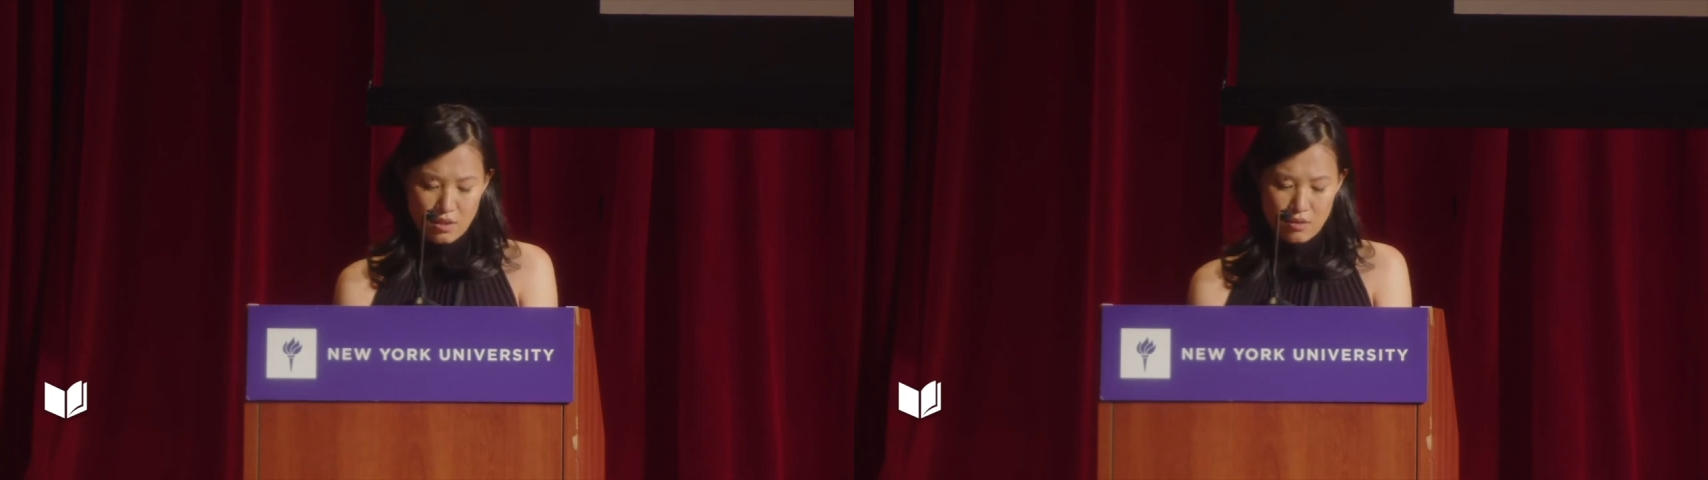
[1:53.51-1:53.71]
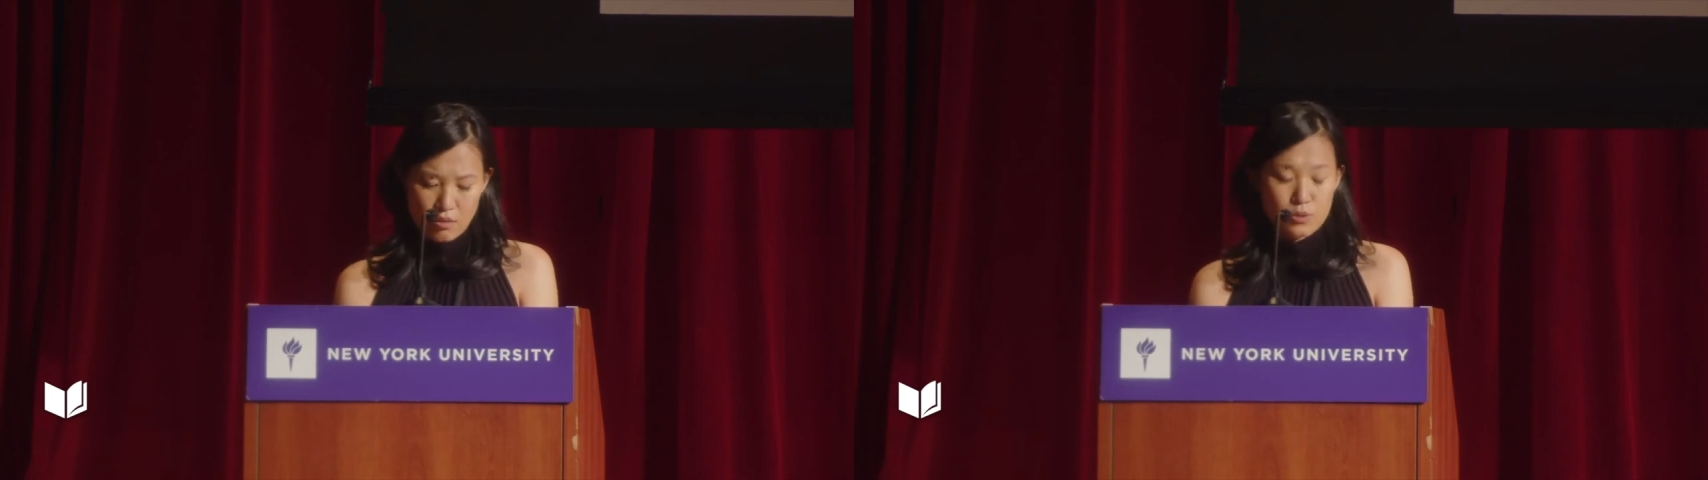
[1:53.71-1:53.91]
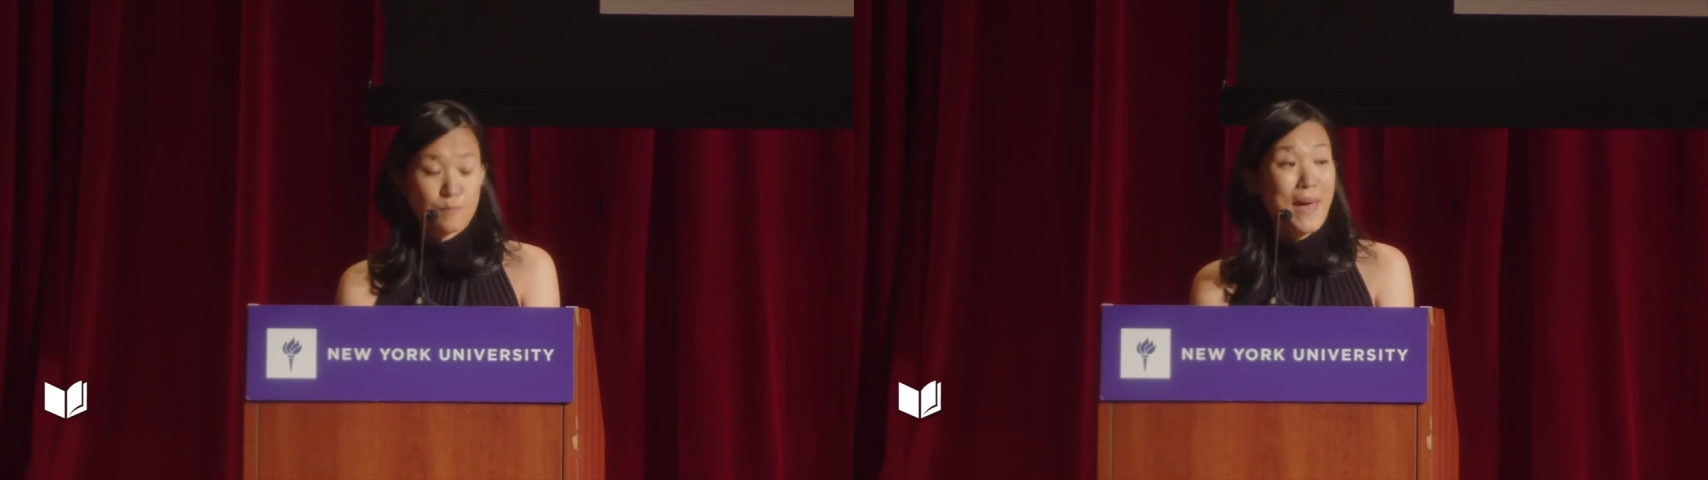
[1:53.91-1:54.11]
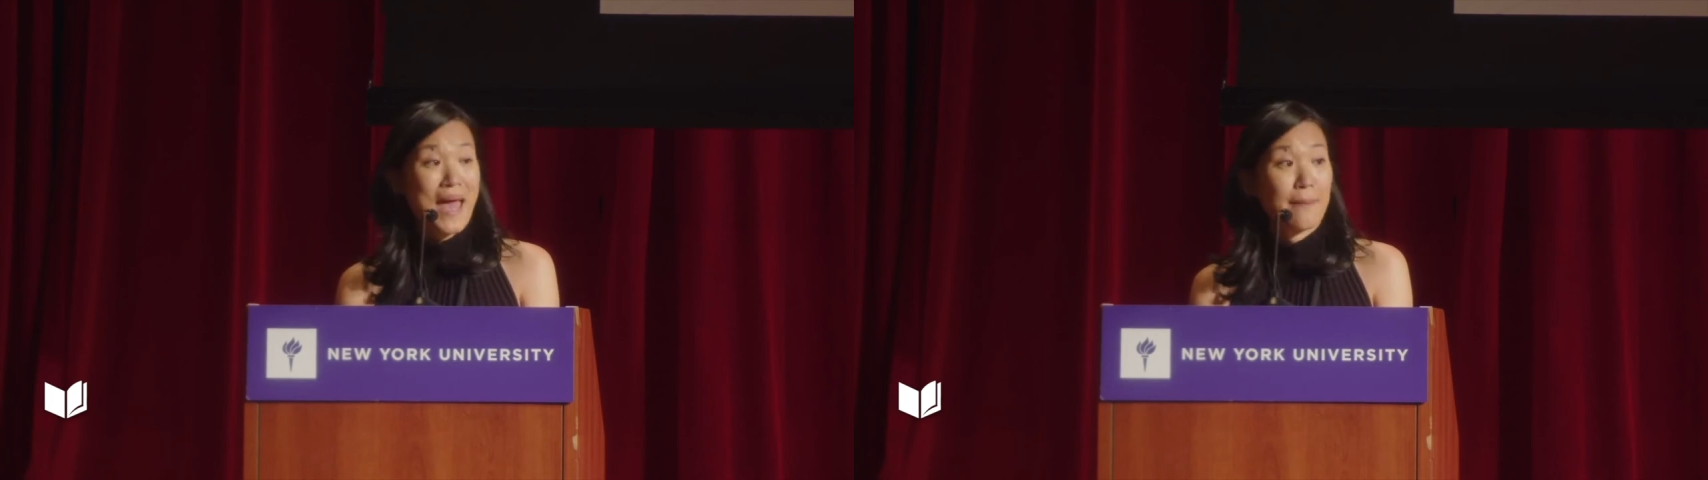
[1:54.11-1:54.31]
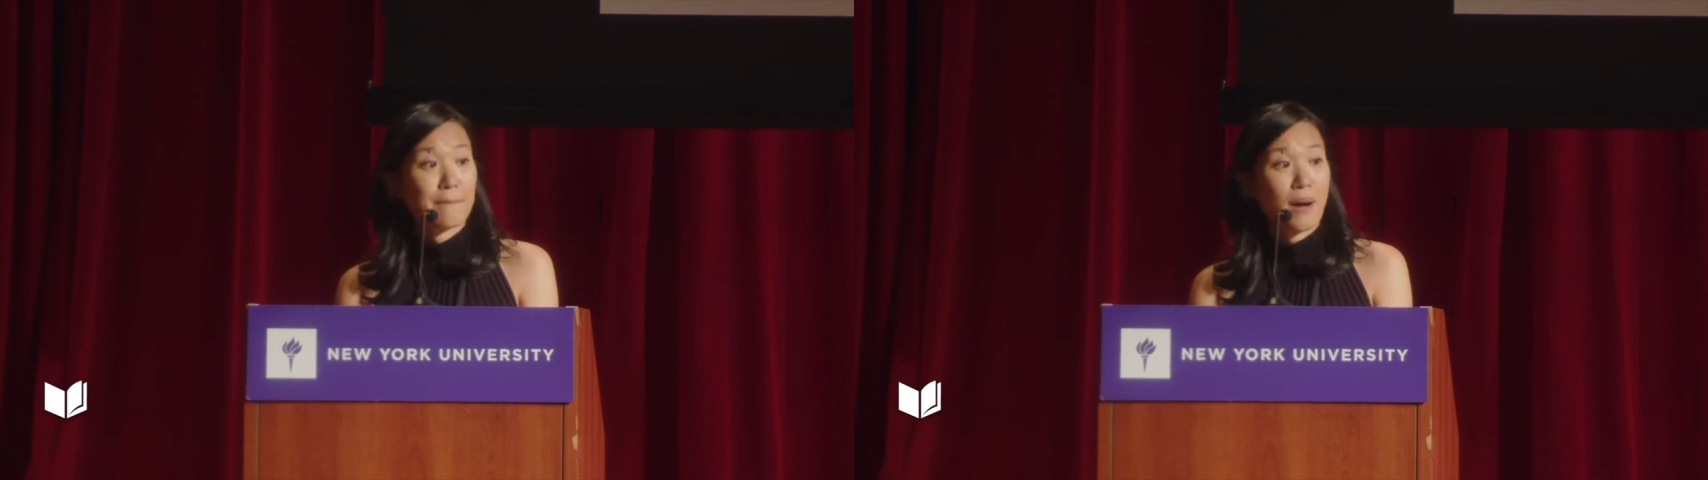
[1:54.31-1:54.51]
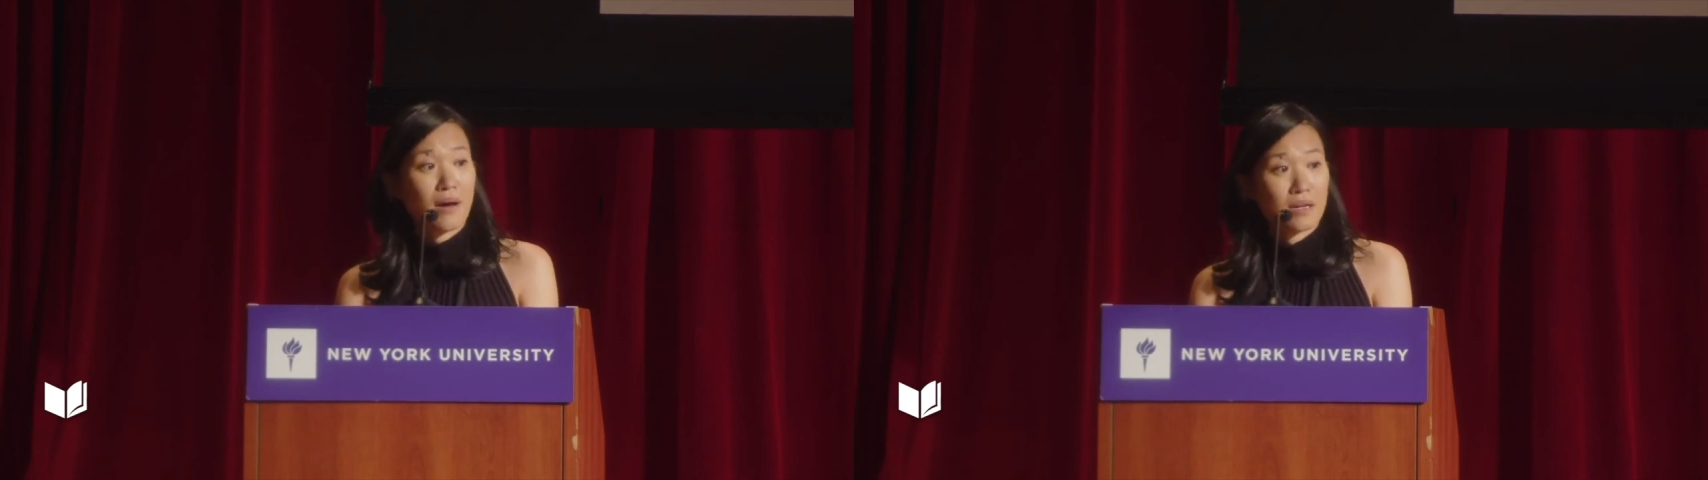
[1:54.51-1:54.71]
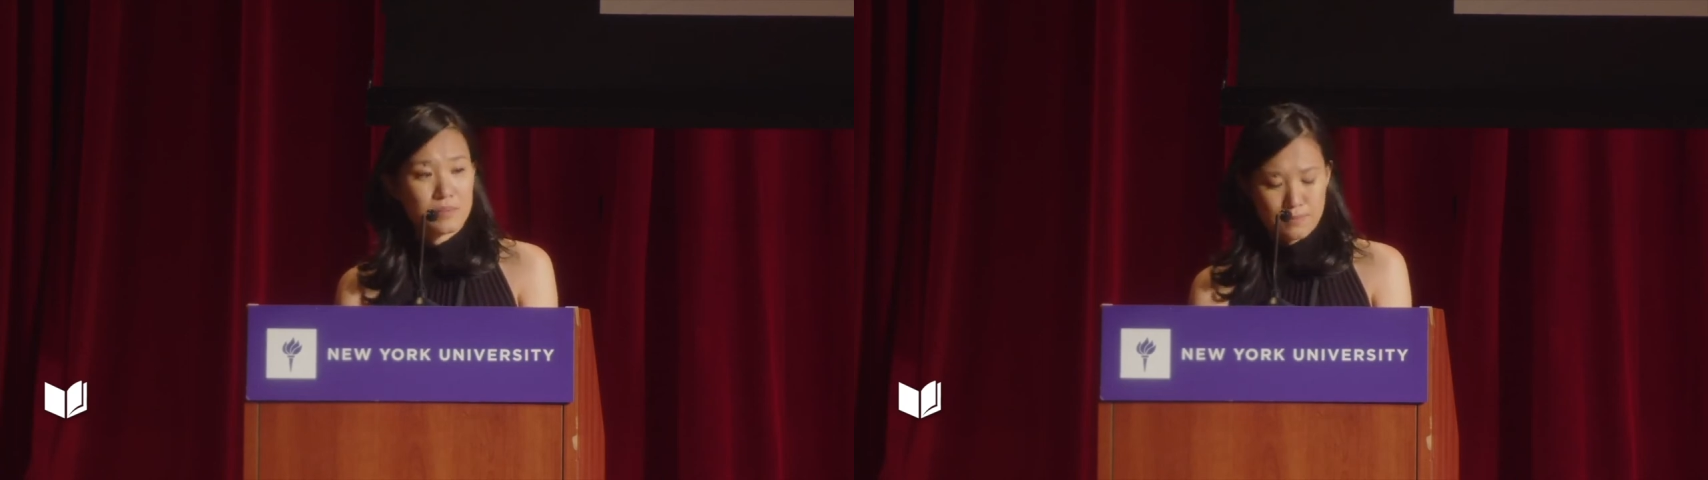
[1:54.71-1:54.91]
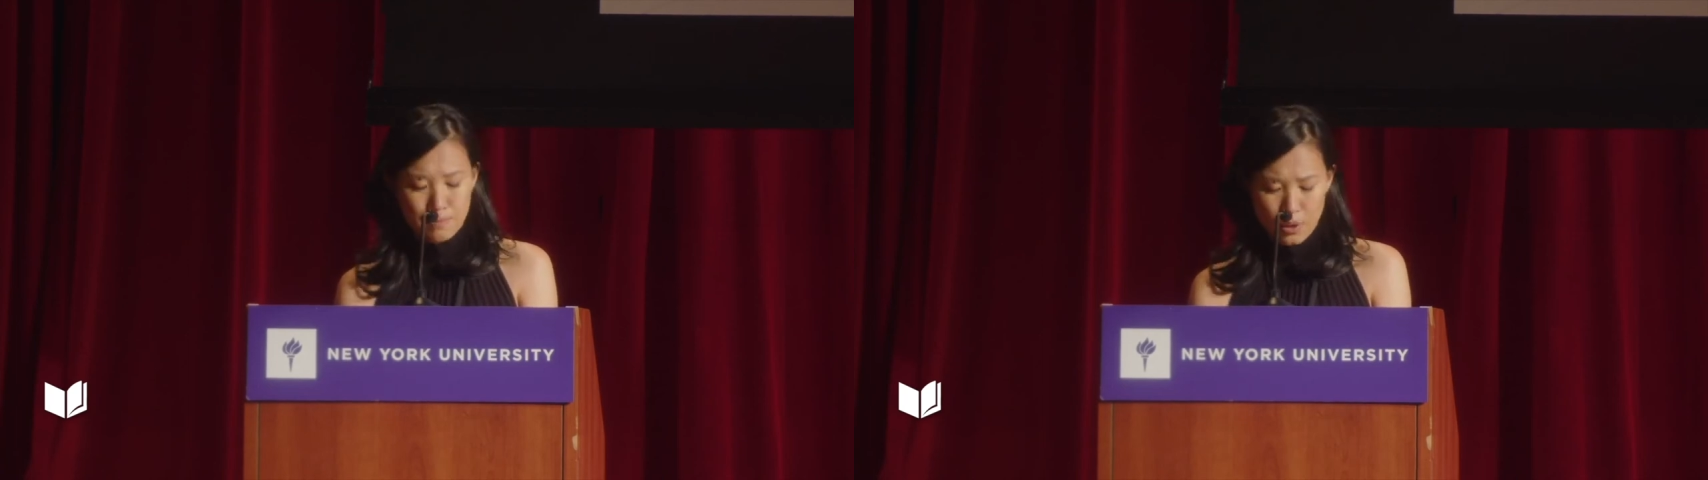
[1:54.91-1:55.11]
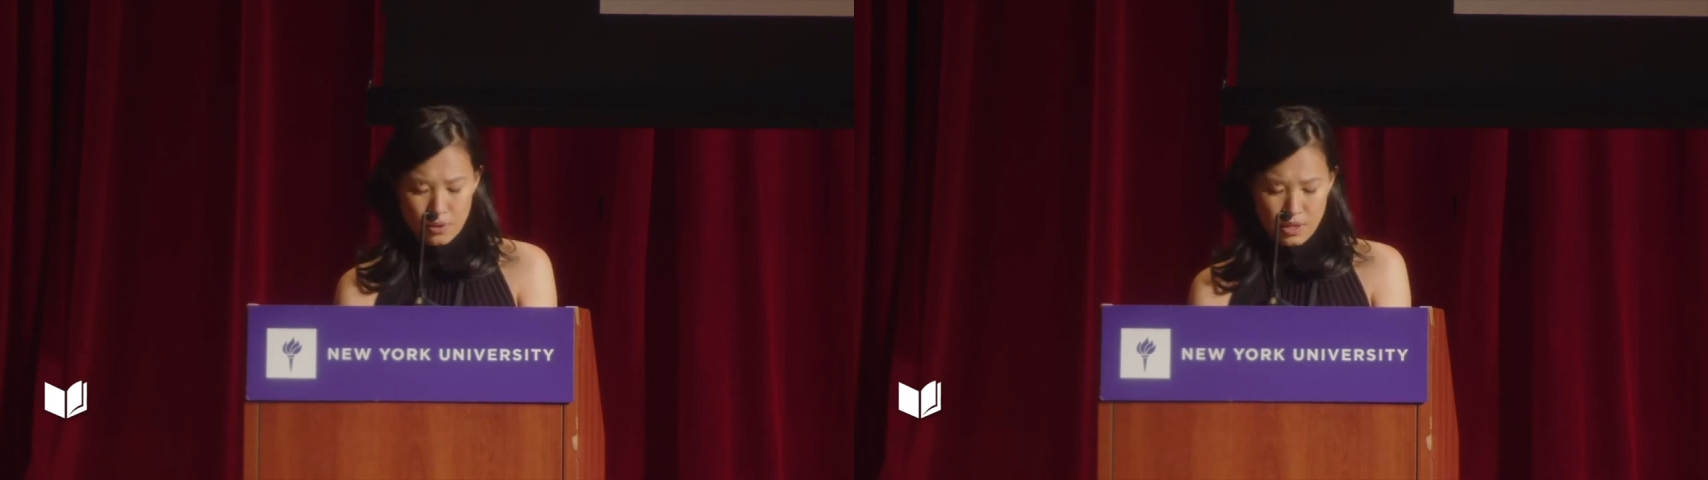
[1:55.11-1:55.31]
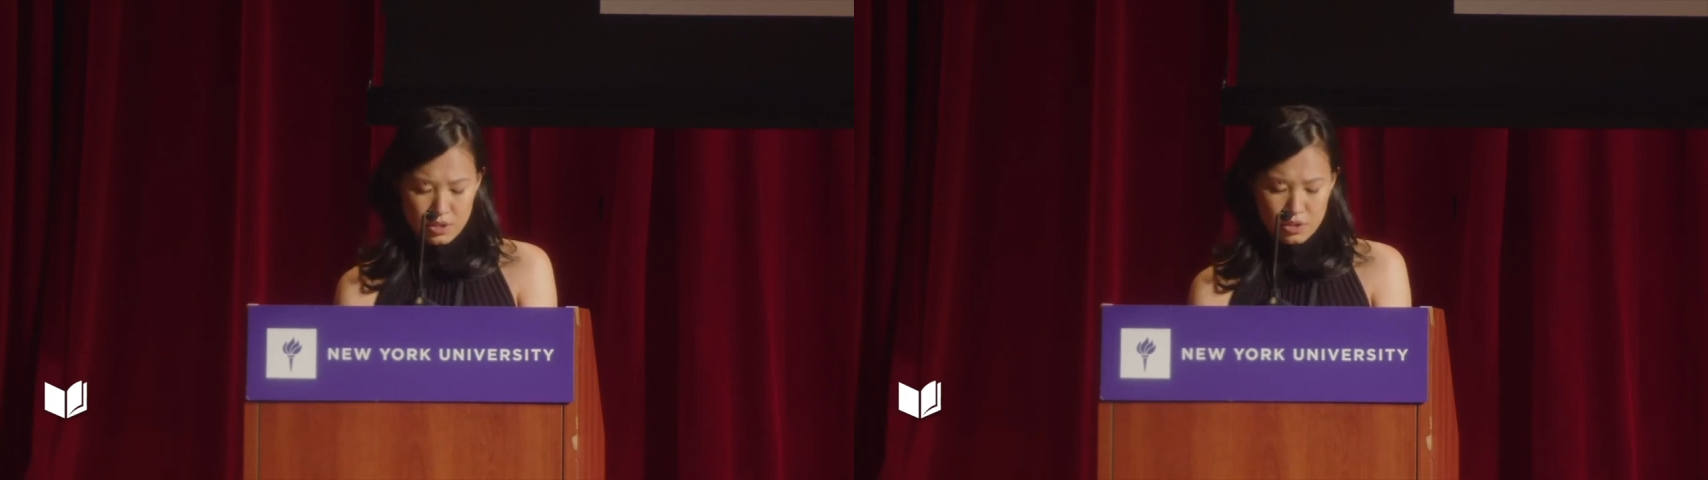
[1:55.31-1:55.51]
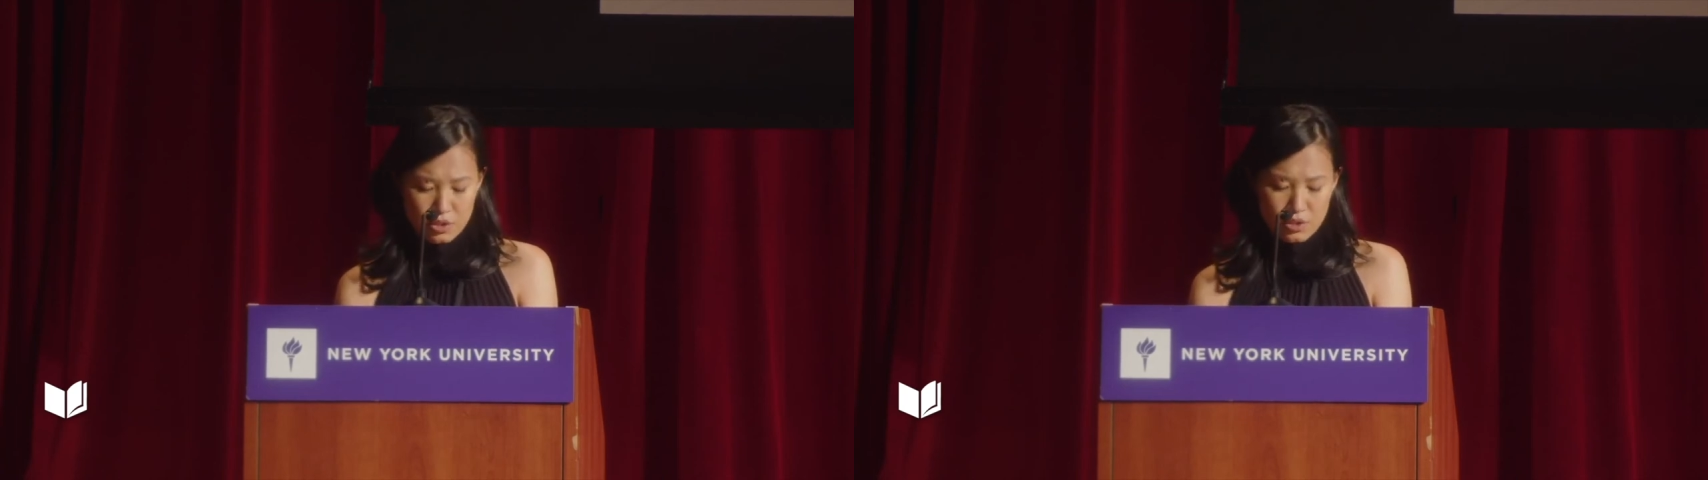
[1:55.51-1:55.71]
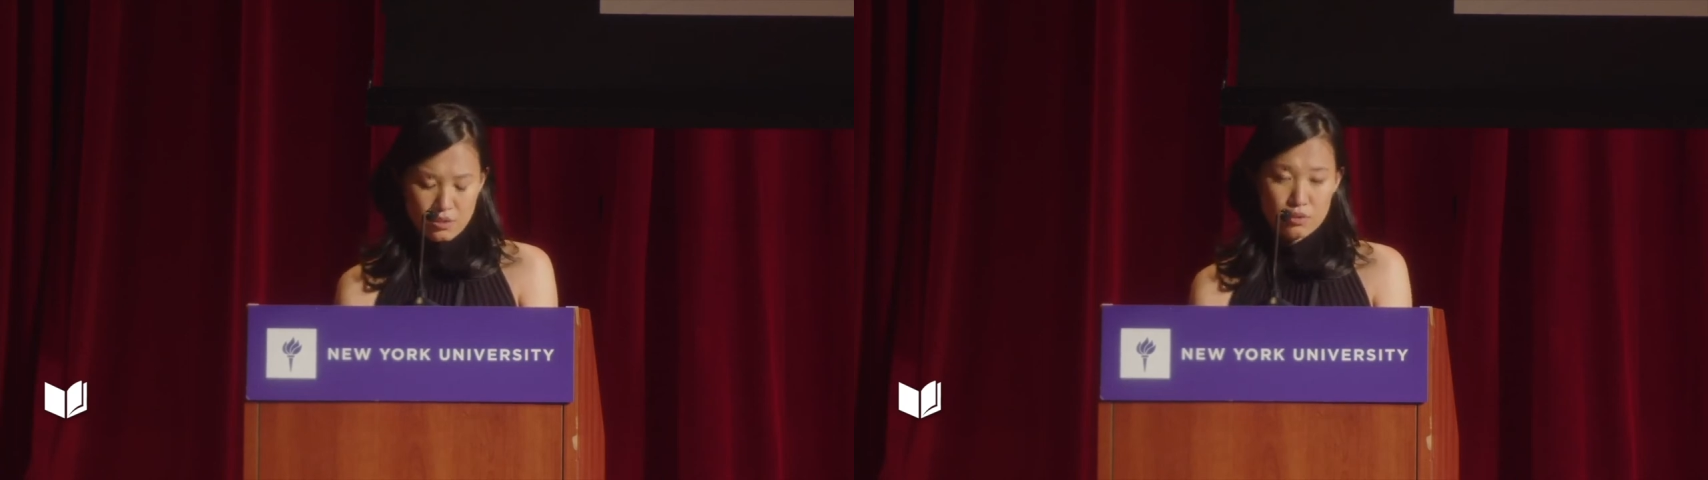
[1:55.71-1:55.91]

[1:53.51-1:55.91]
those pant bottoms burnished